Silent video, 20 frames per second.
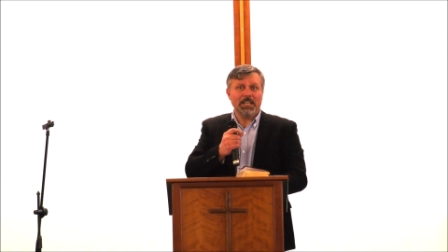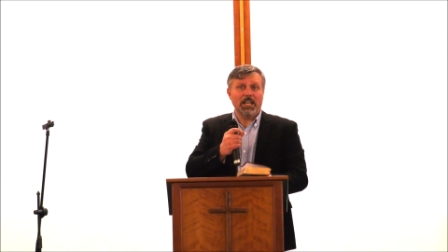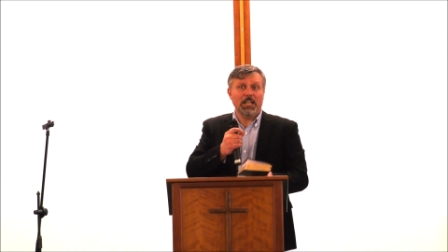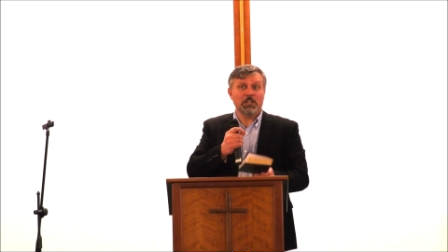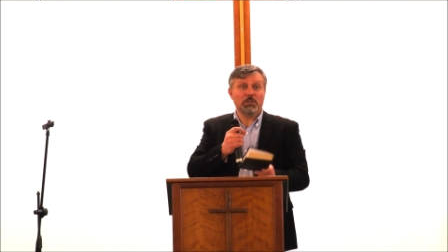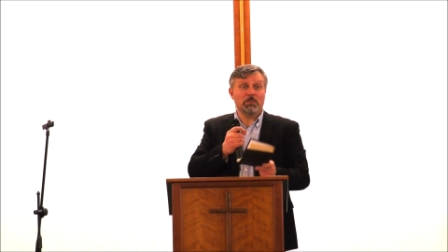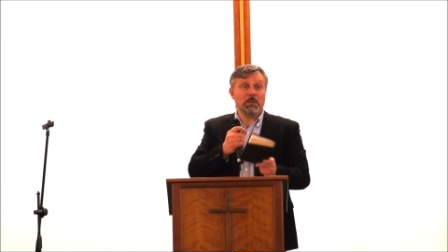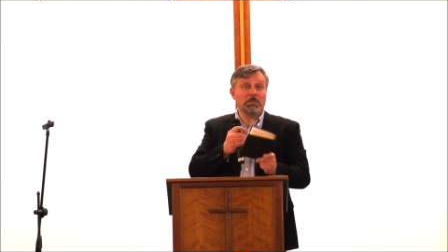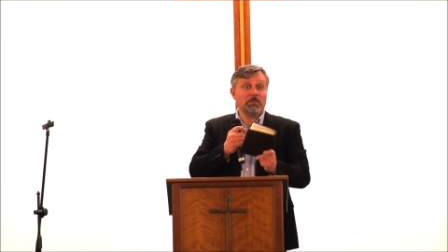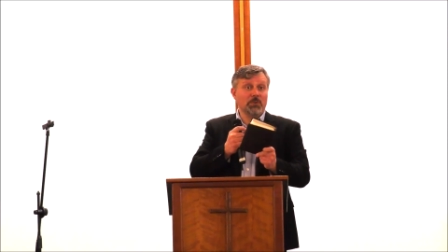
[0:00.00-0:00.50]

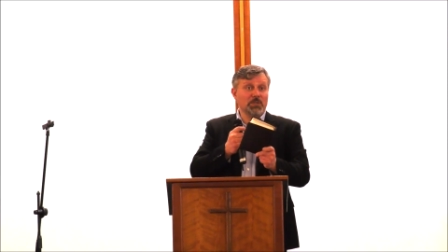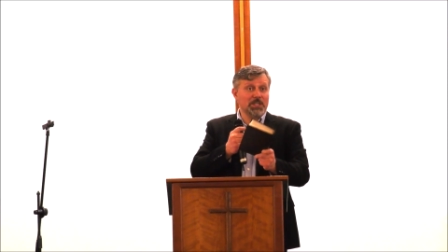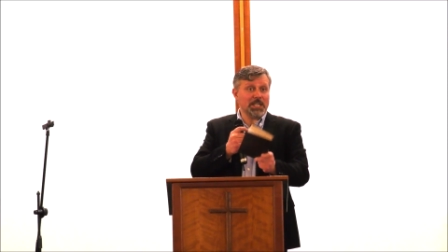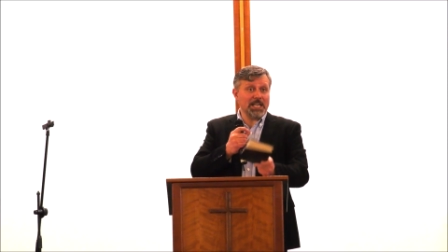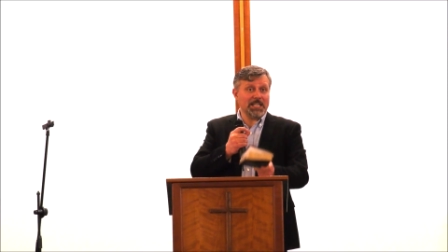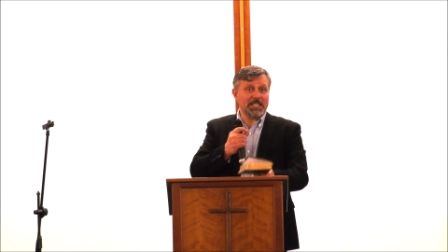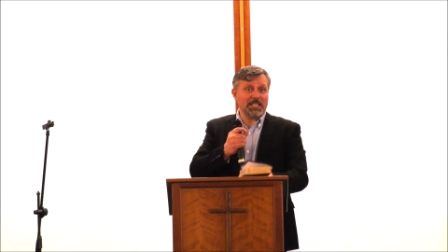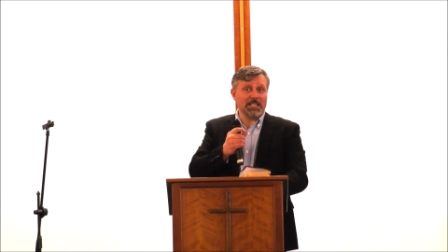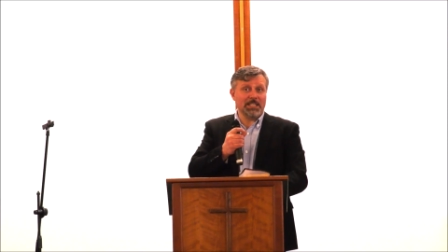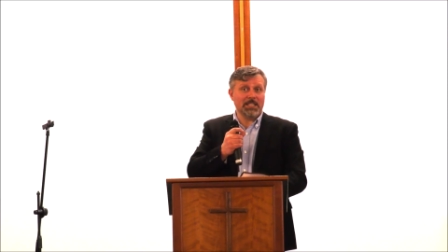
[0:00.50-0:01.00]
and to be
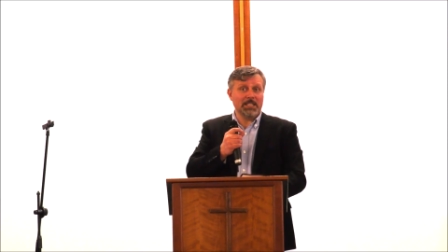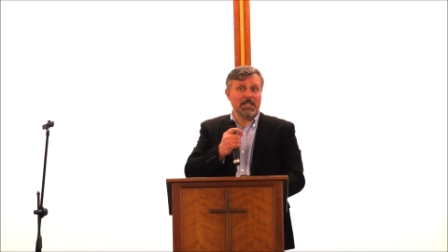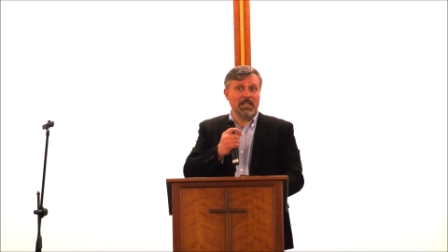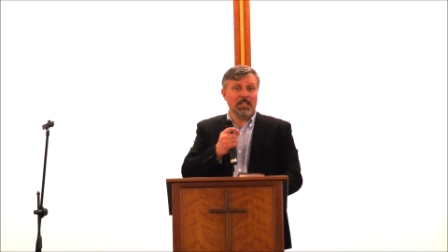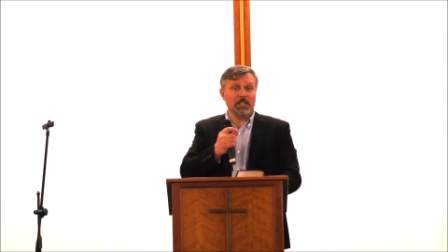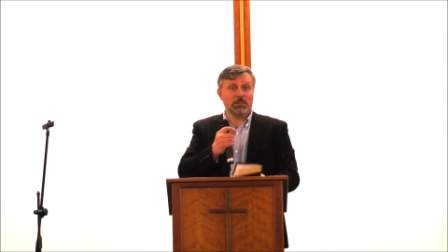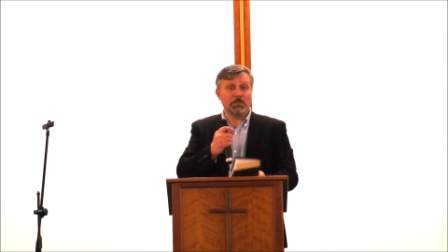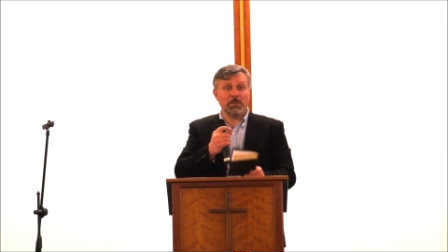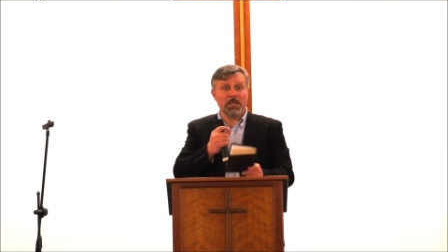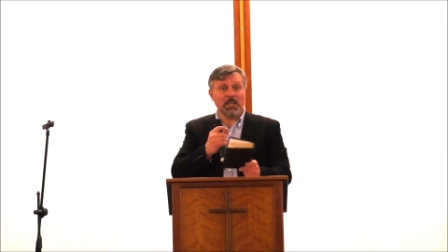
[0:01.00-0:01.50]
protected
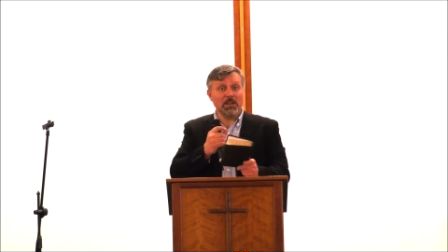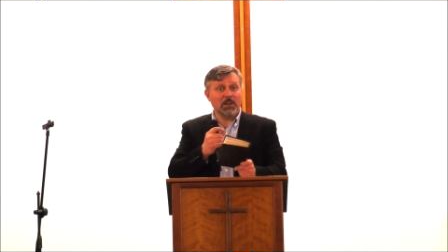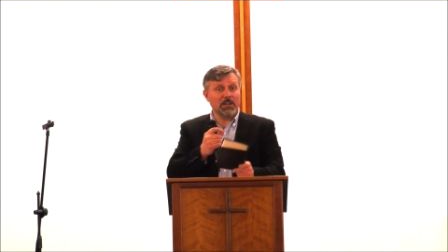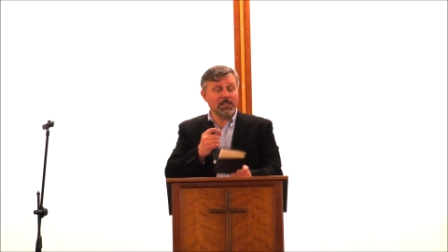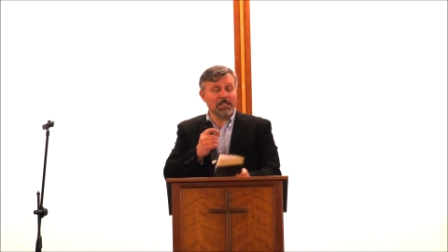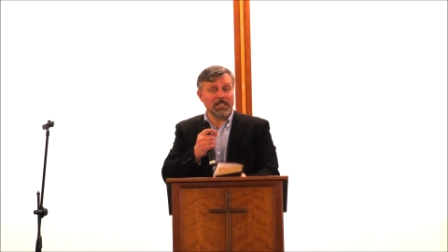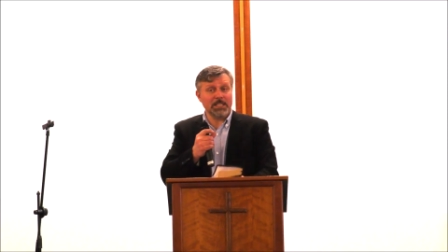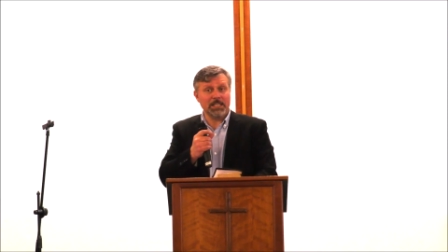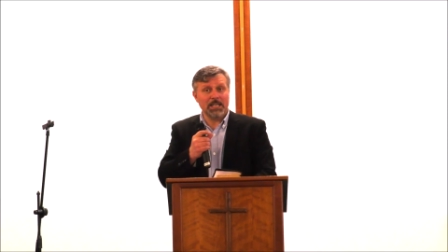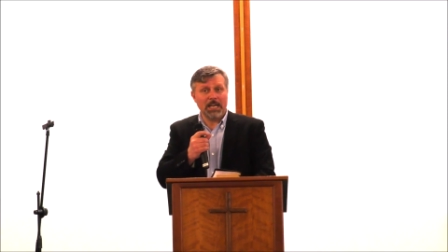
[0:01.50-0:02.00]
and to be
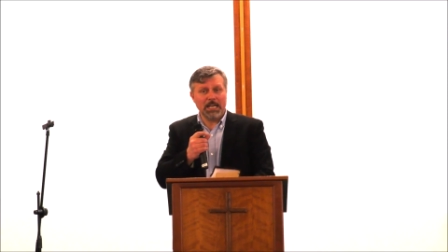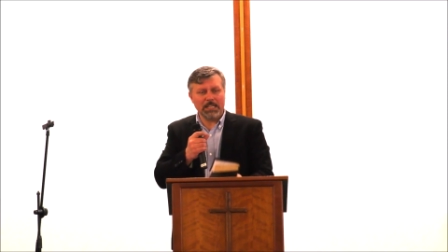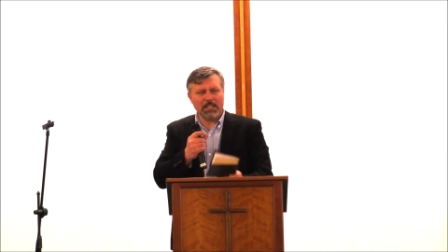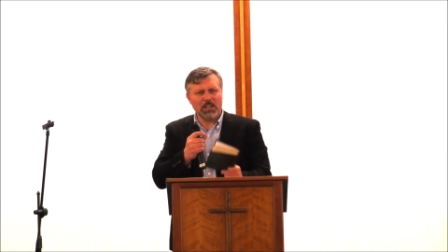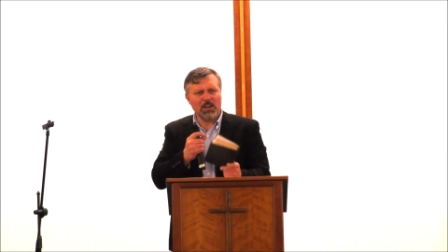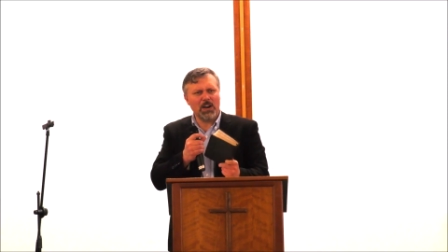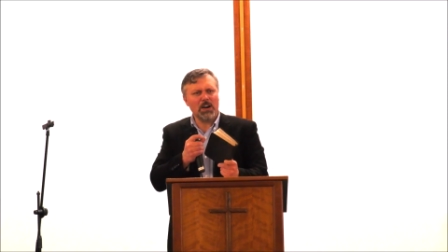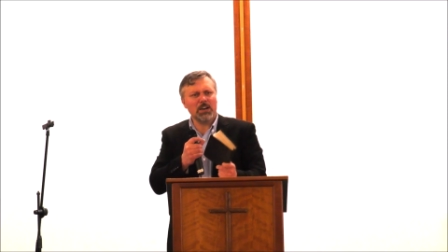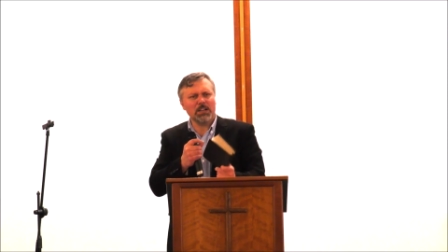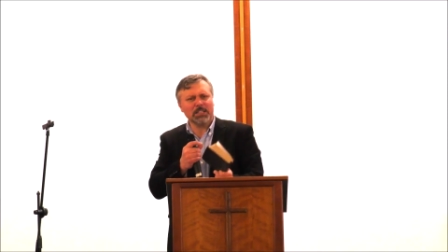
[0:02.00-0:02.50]
guarded and
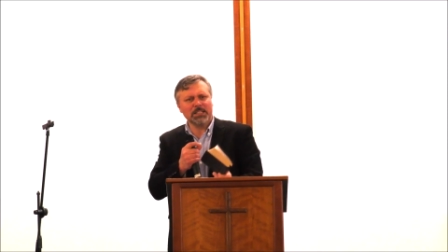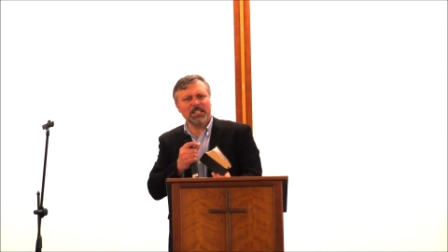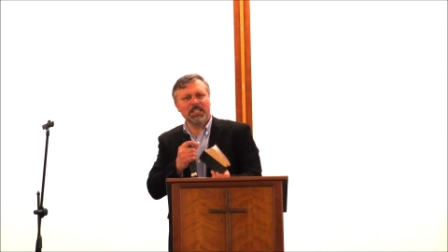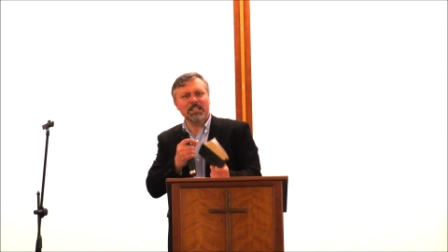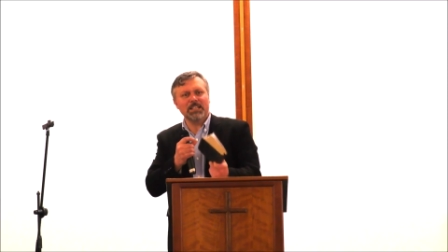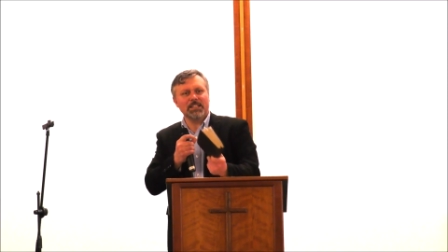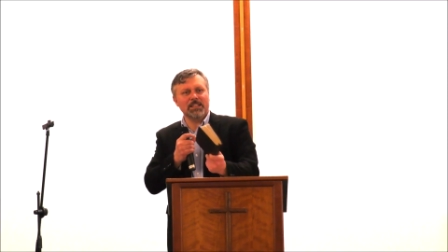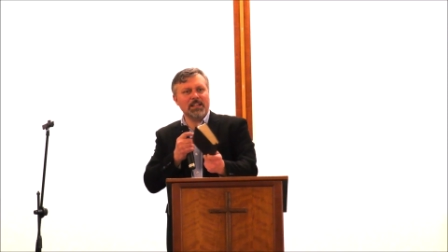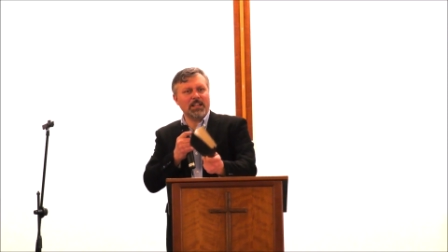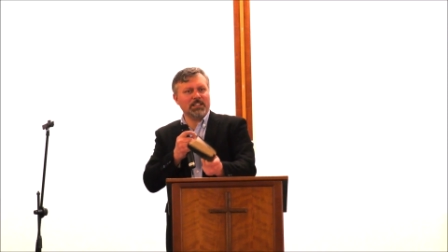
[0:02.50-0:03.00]
guard
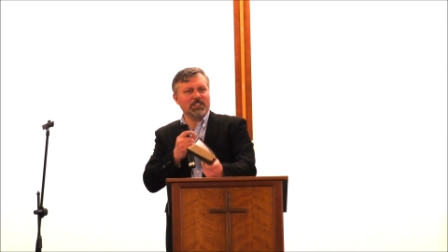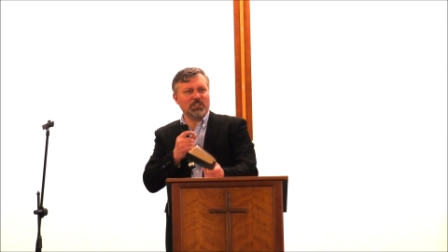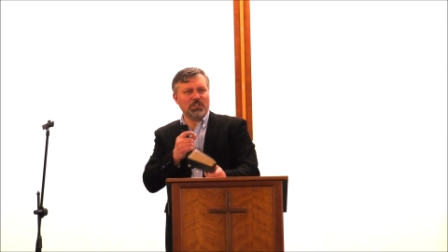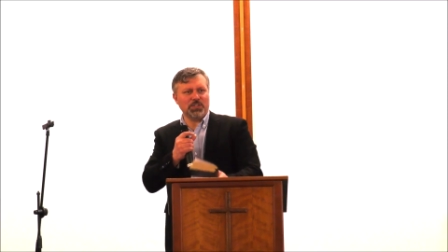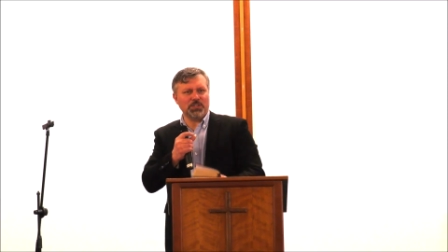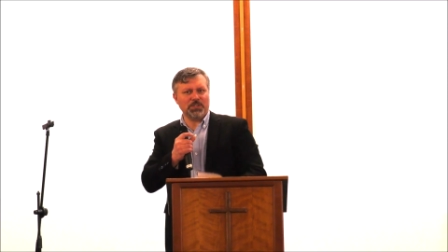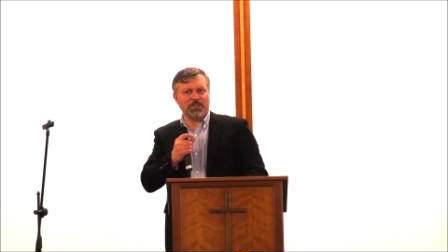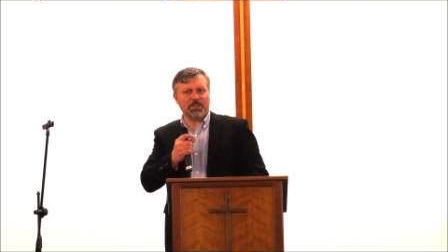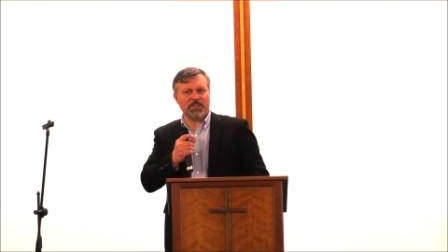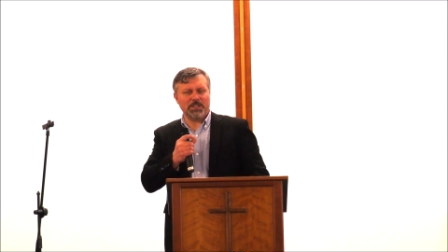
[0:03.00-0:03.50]
that
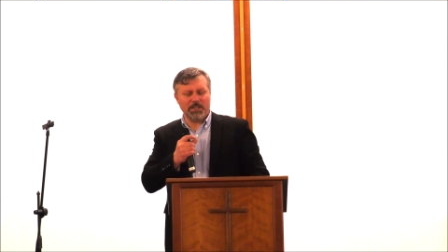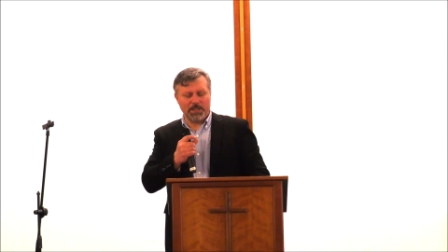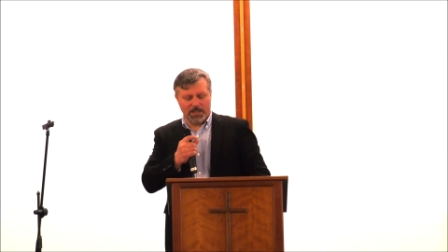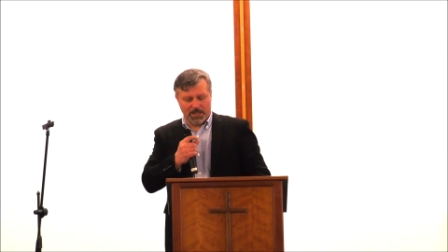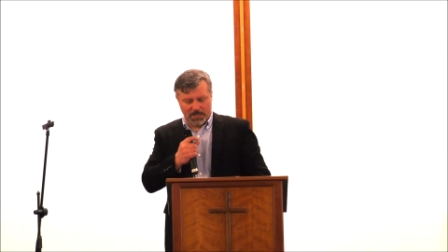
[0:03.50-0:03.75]
truth.